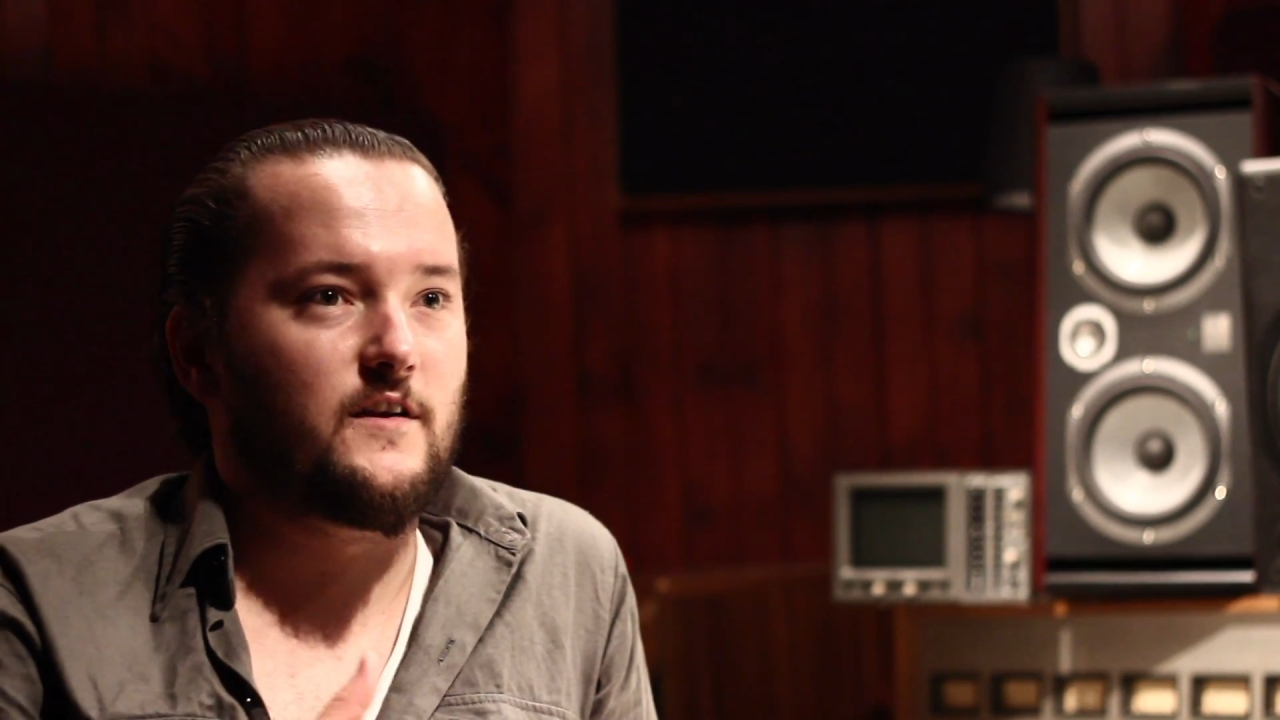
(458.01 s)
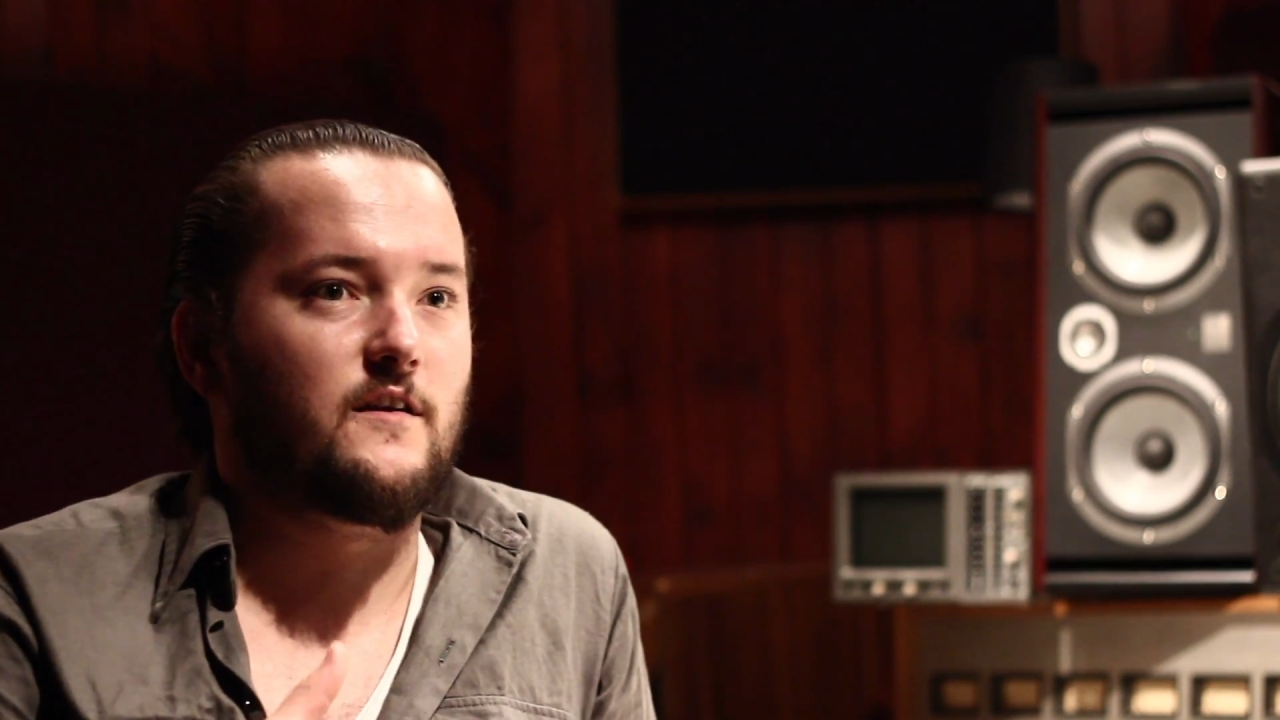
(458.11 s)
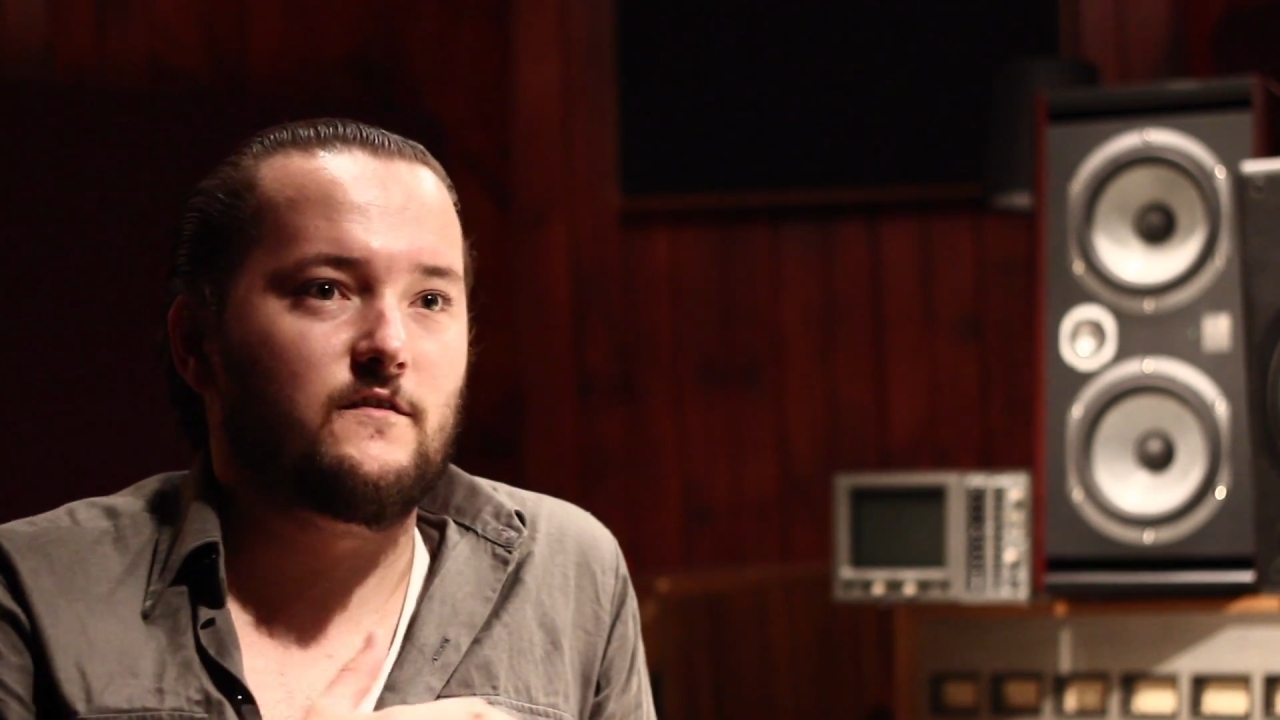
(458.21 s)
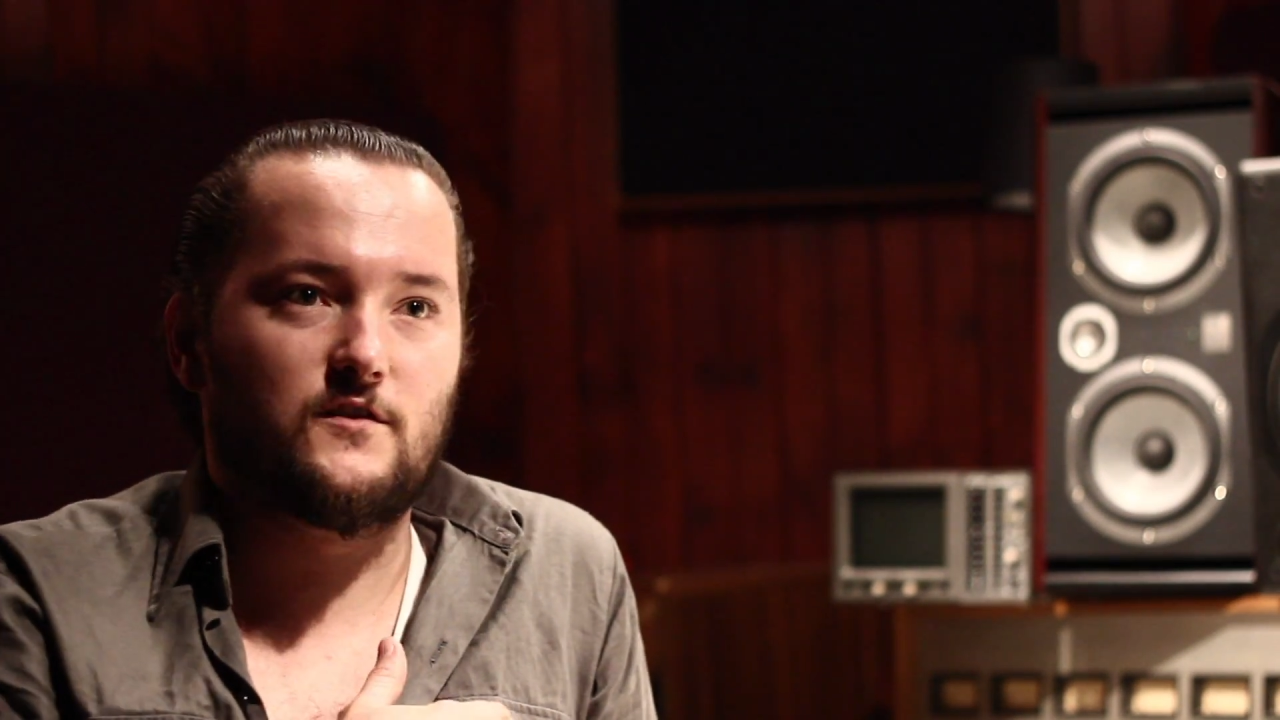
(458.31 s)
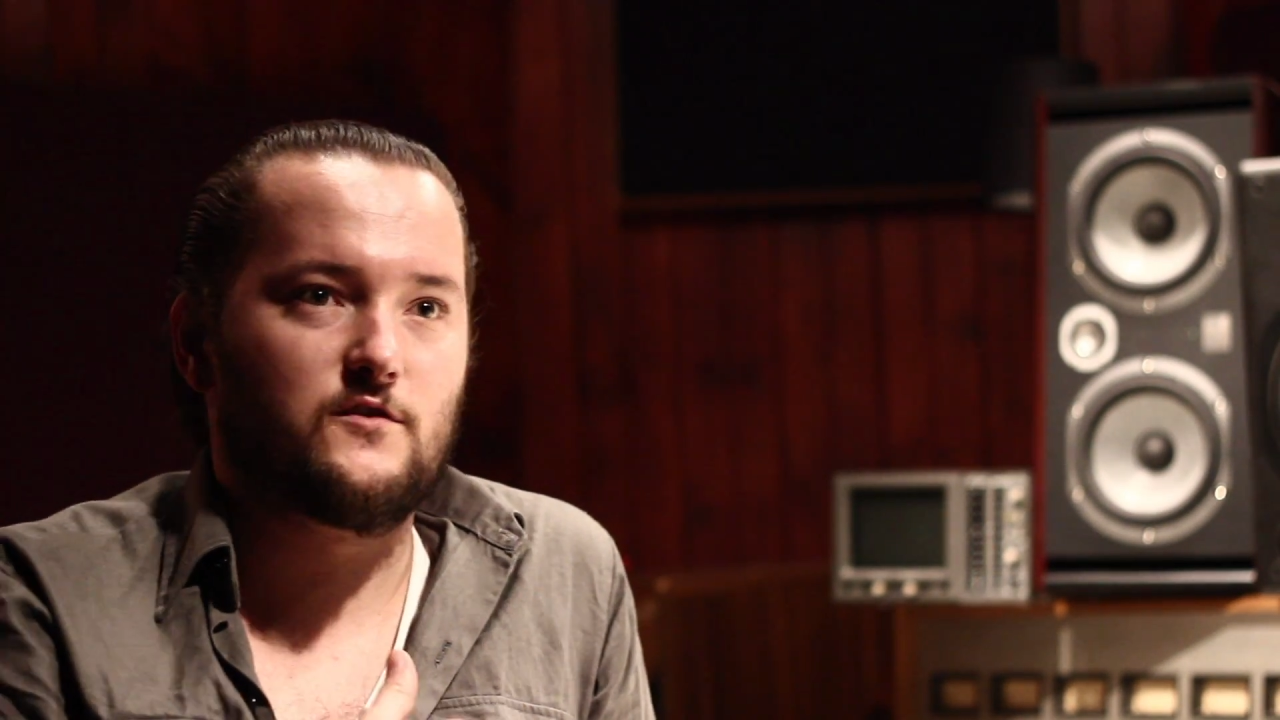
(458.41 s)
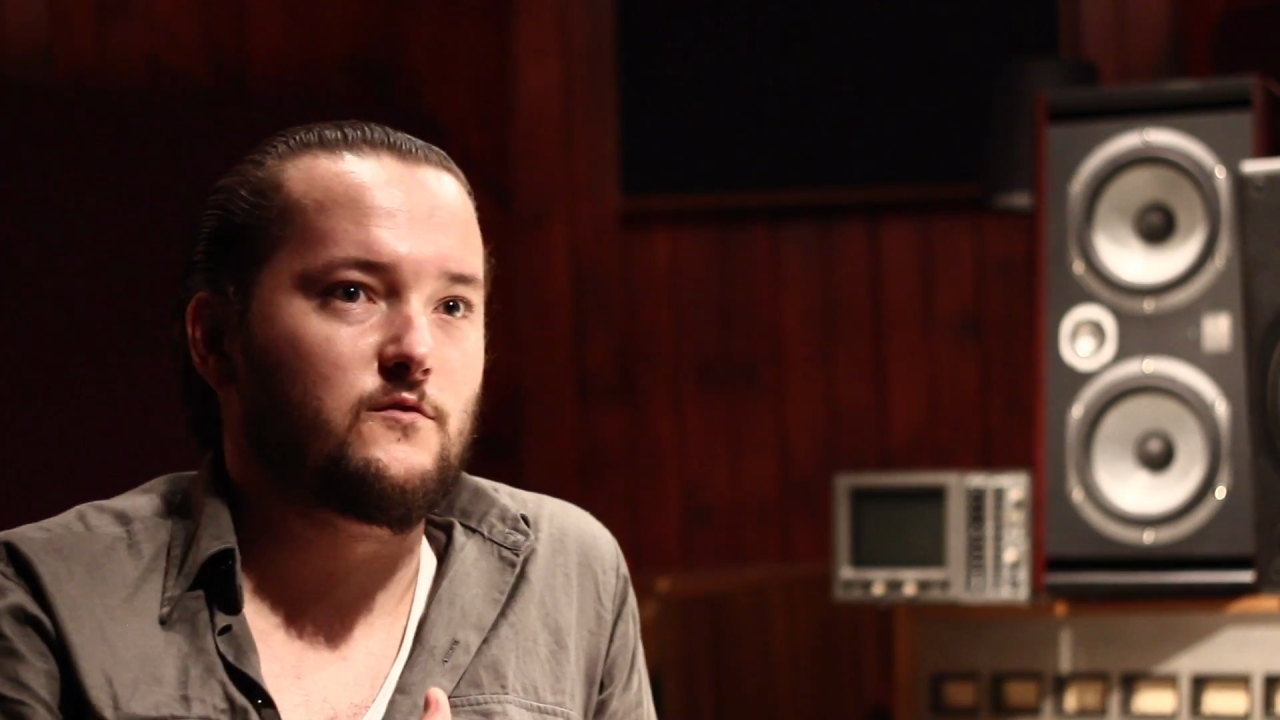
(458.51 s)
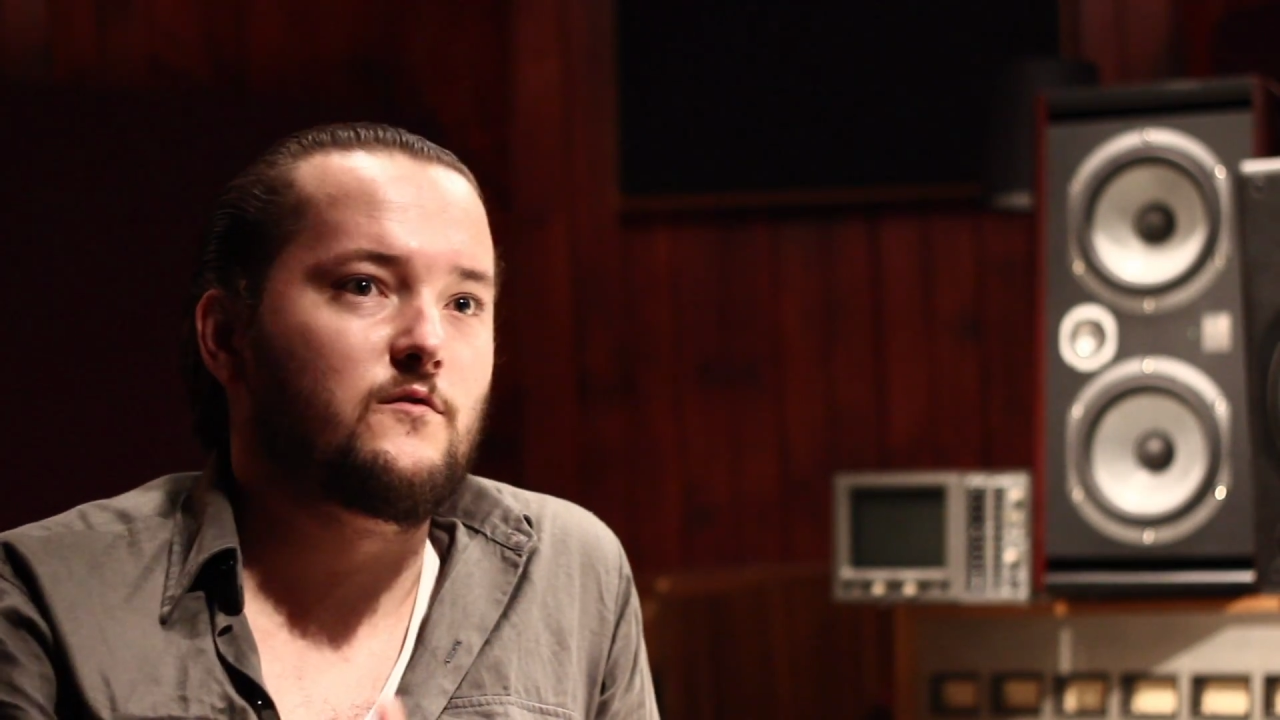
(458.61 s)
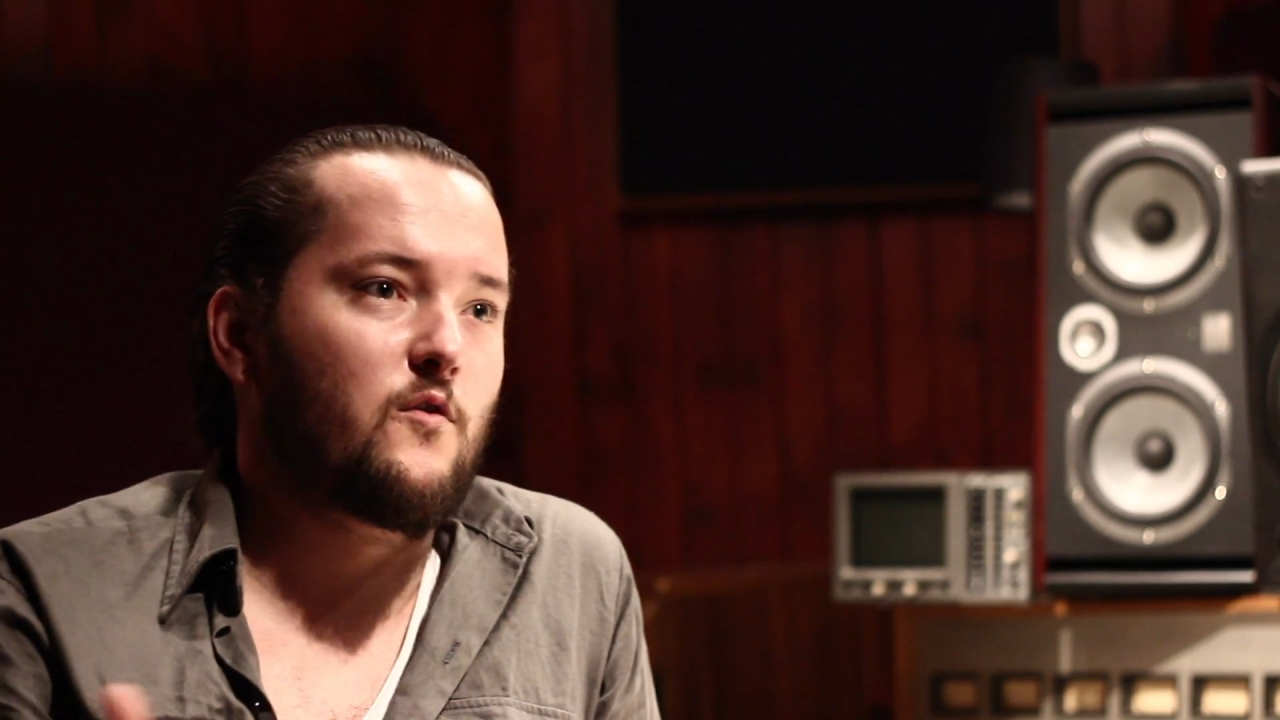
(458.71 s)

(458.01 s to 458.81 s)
enough to do